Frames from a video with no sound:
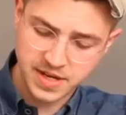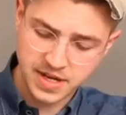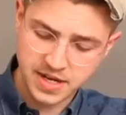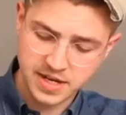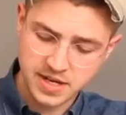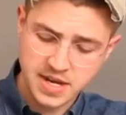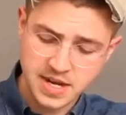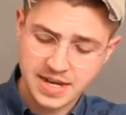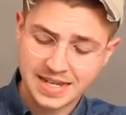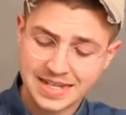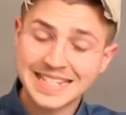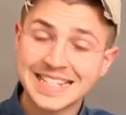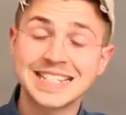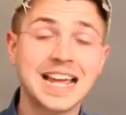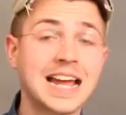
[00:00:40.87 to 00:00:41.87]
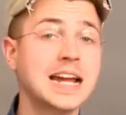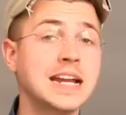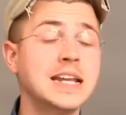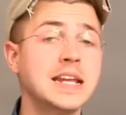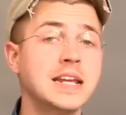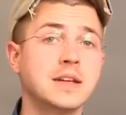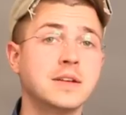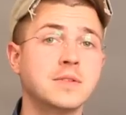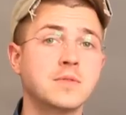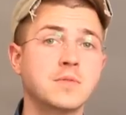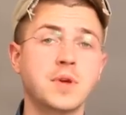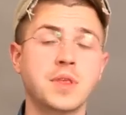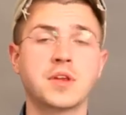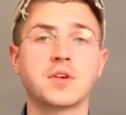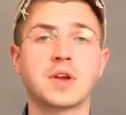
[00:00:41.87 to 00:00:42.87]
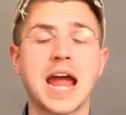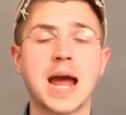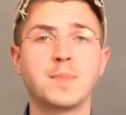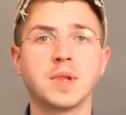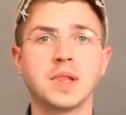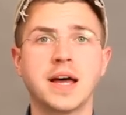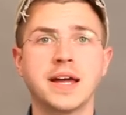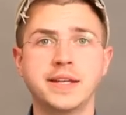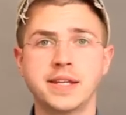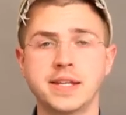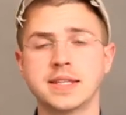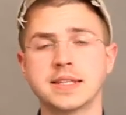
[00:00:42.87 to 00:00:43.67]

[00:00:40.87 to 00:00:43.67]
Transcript: and sign in with your Apple ID.